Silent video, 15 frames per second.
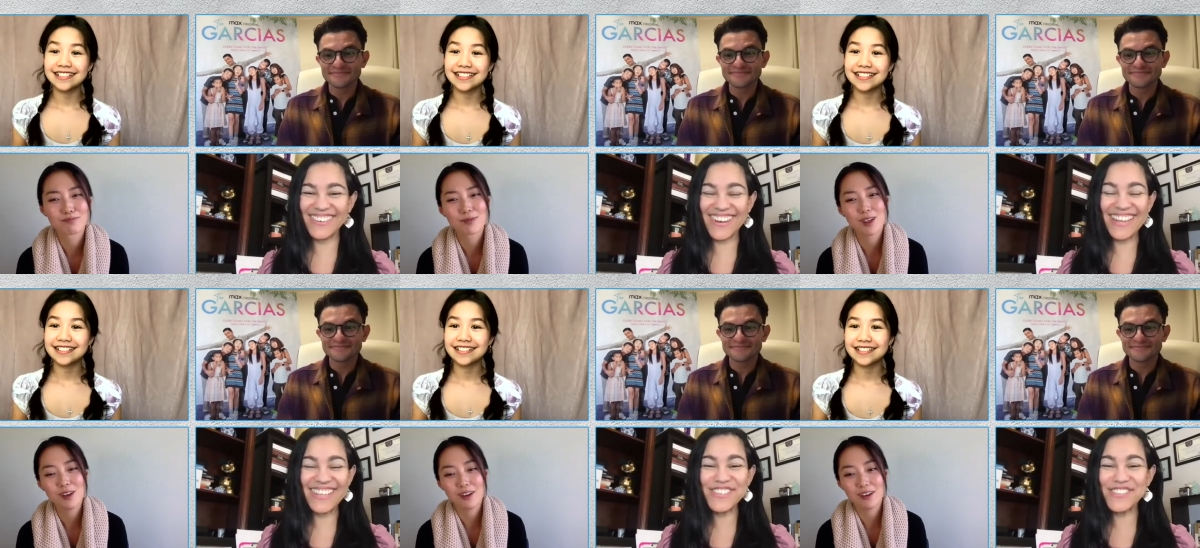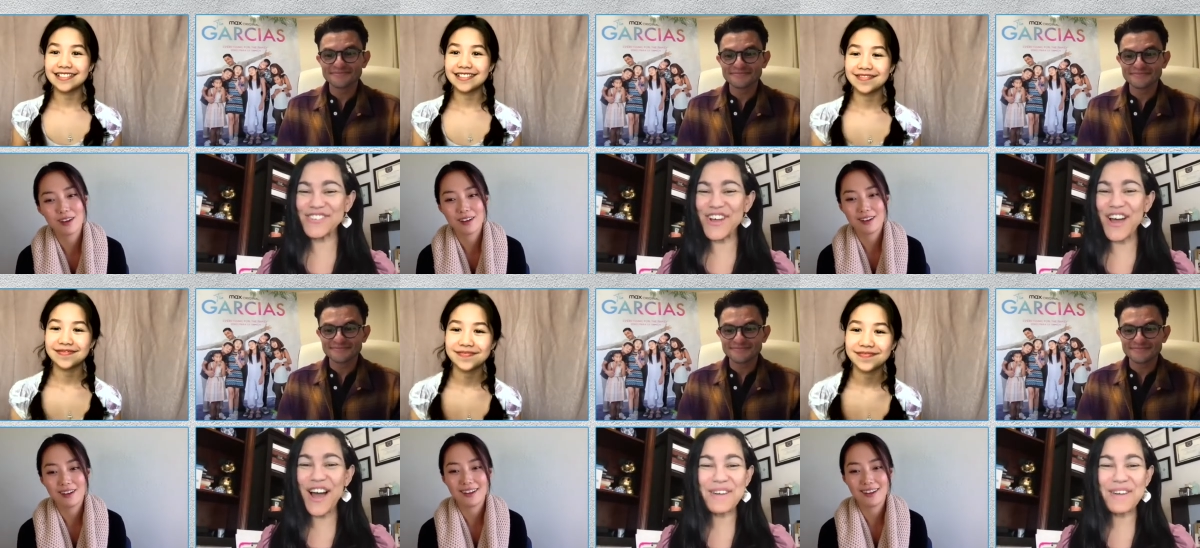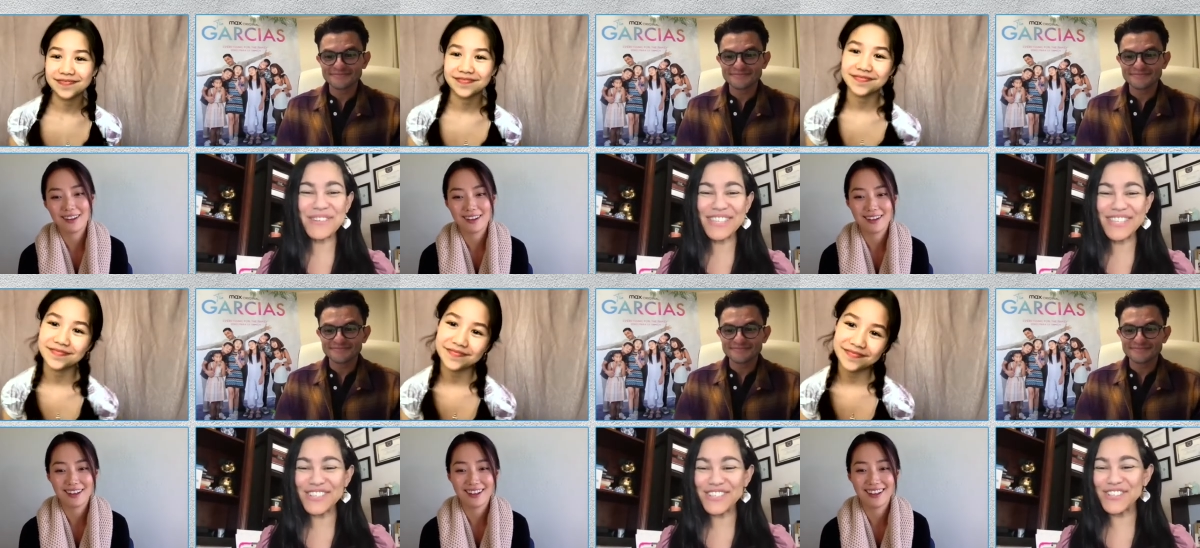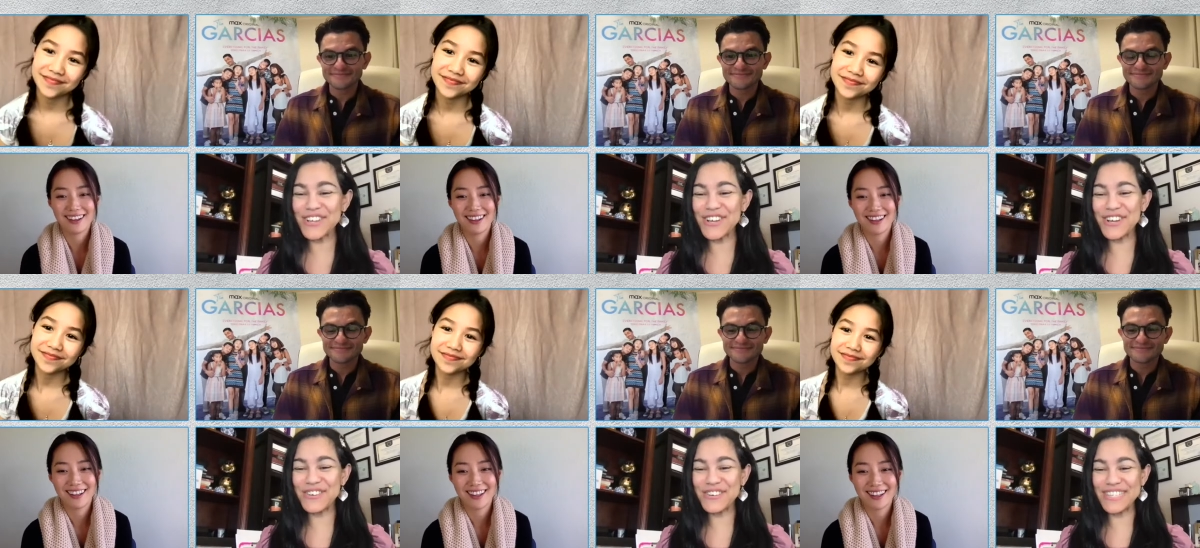Speaker 1: Great job on the
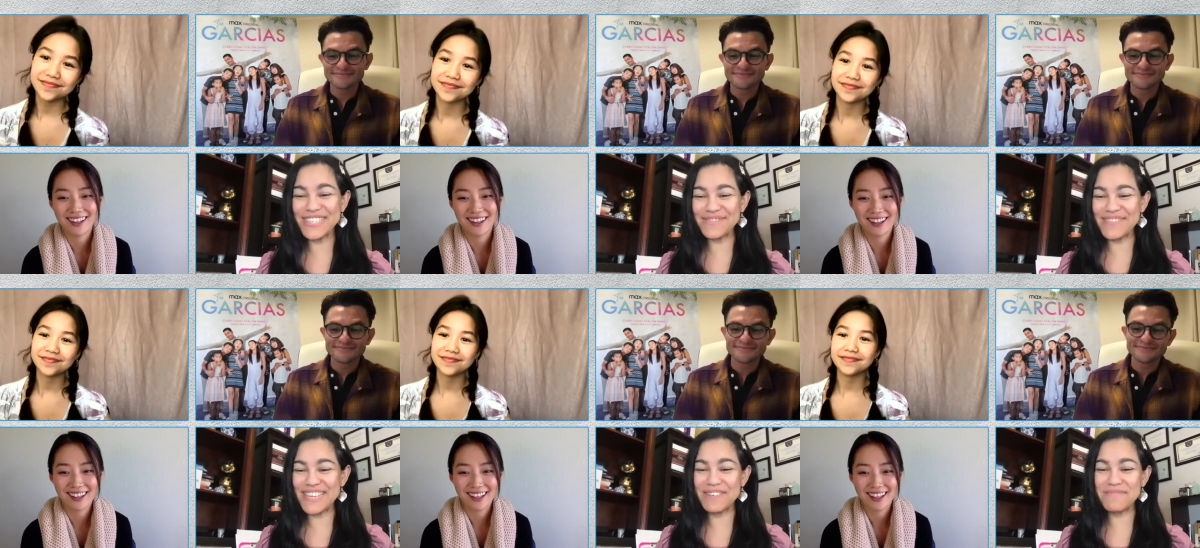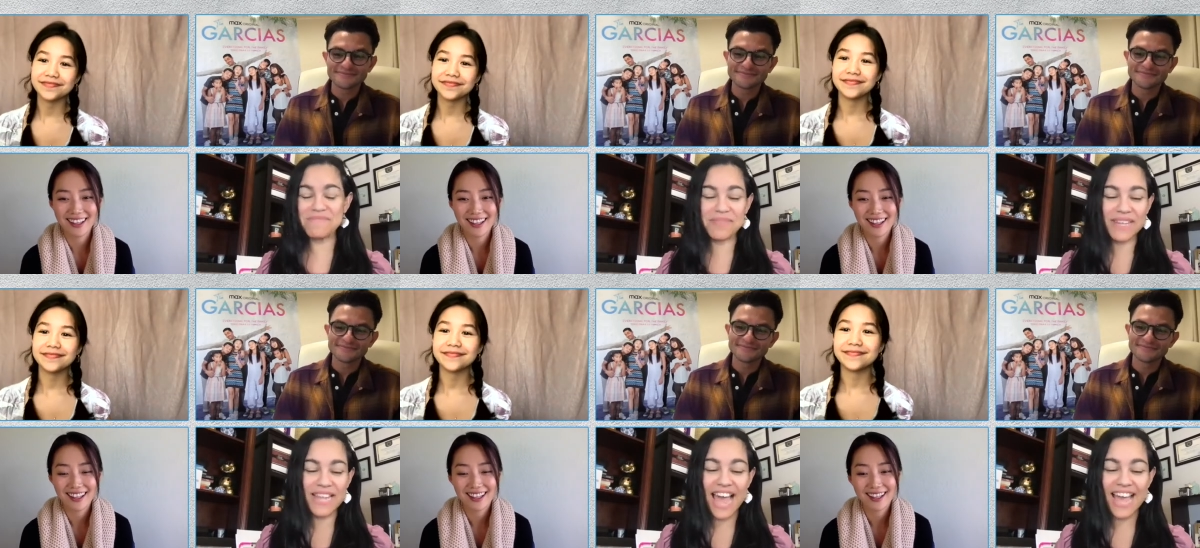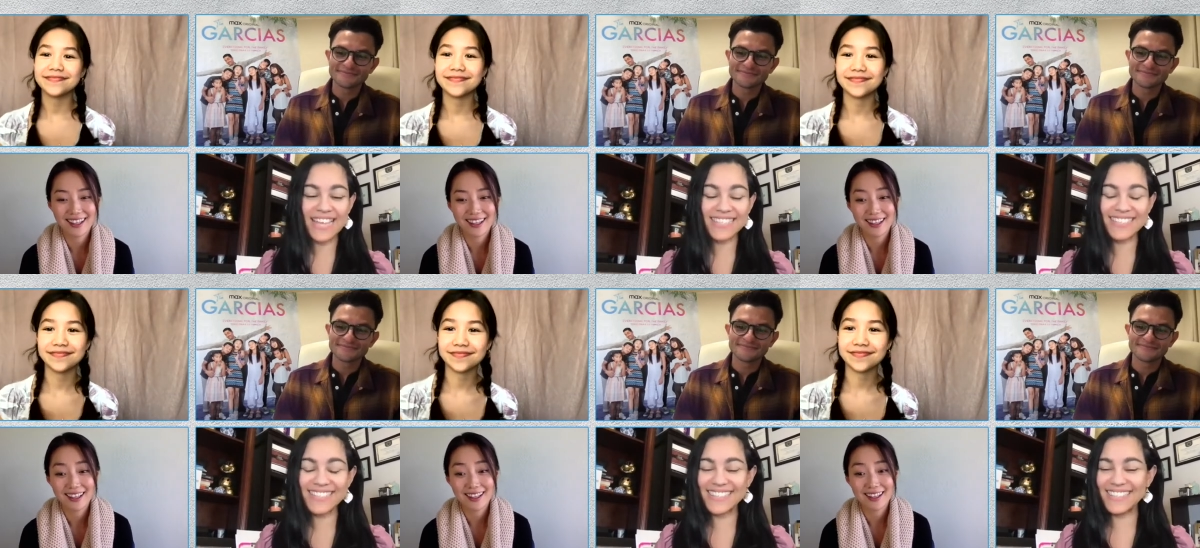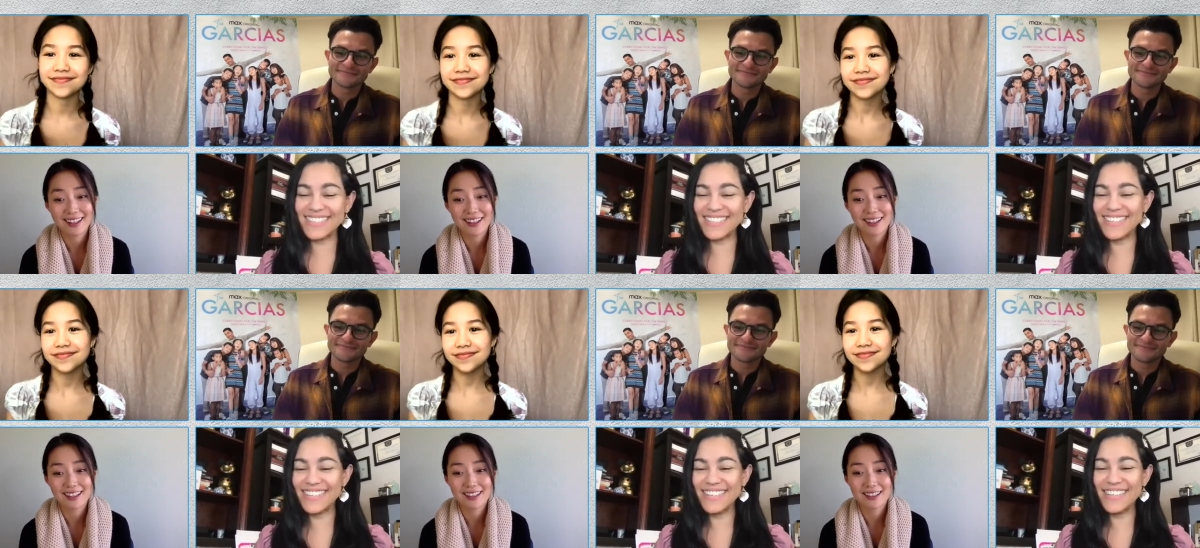show. It's been a blast and
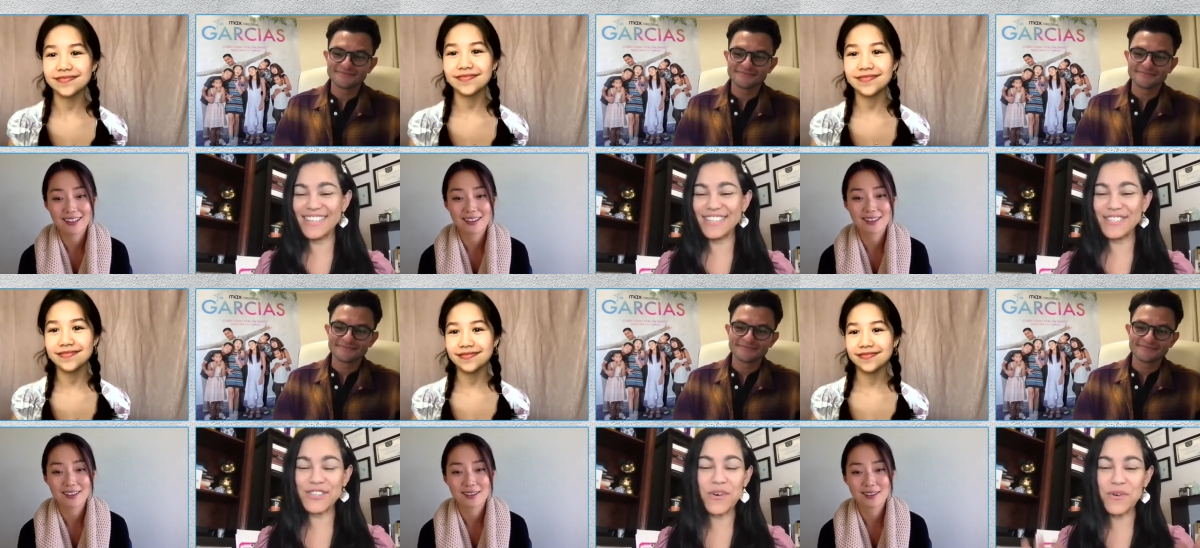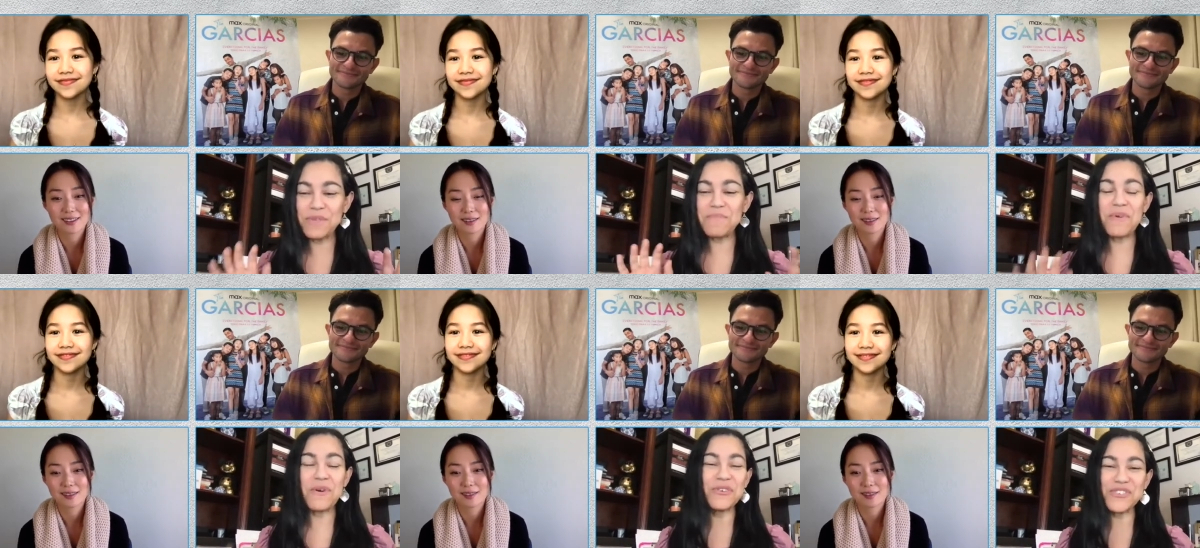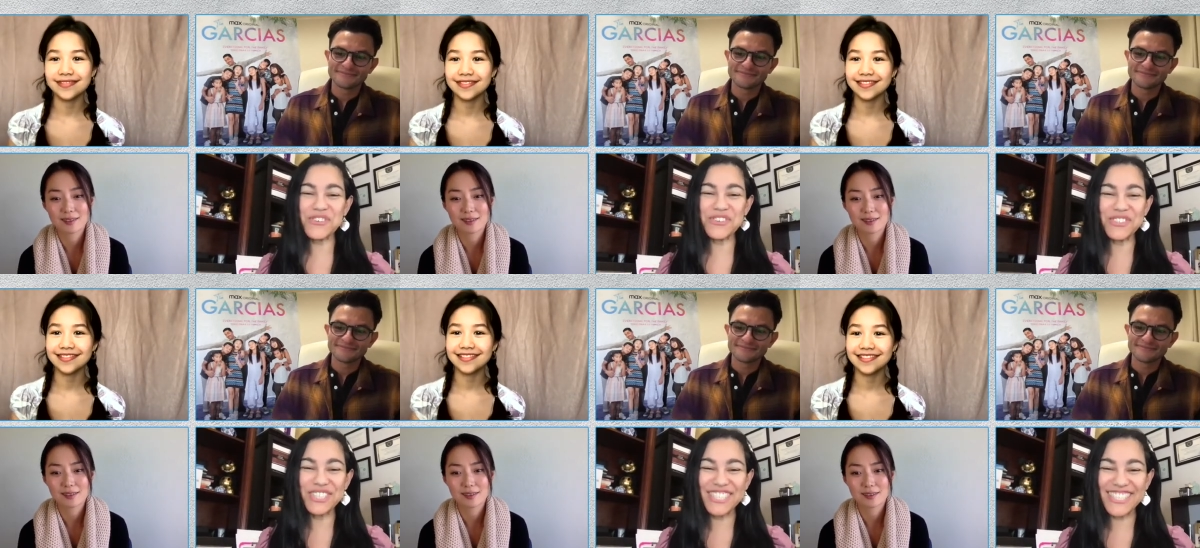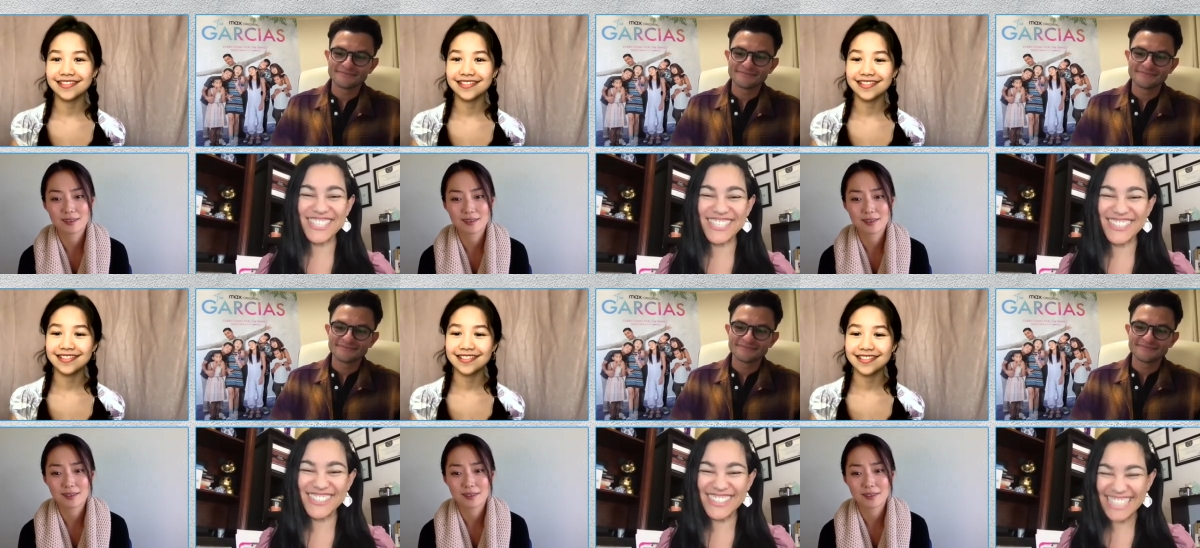so emotional
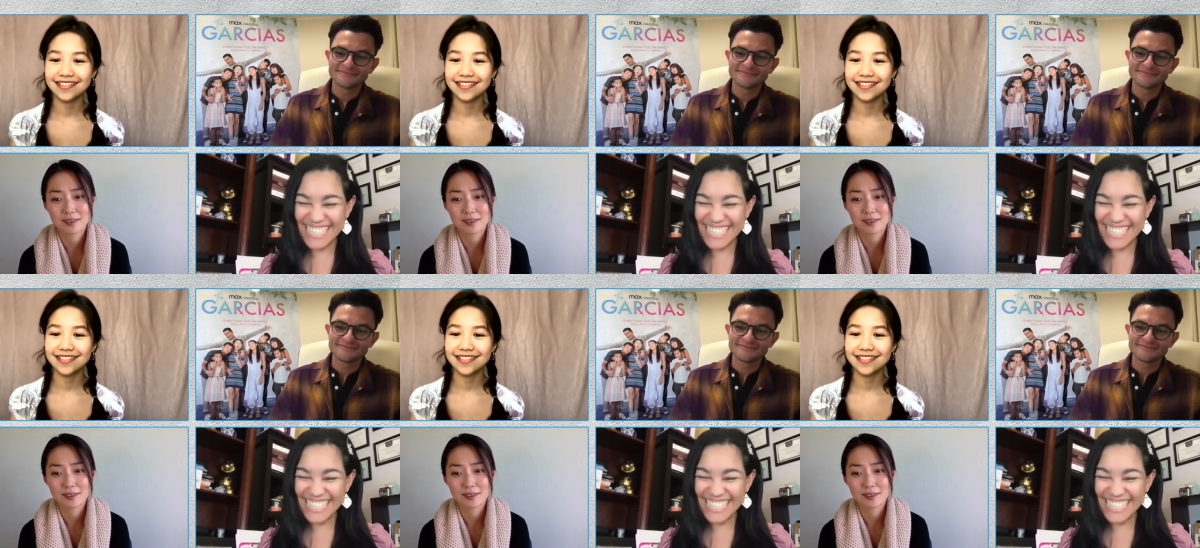too.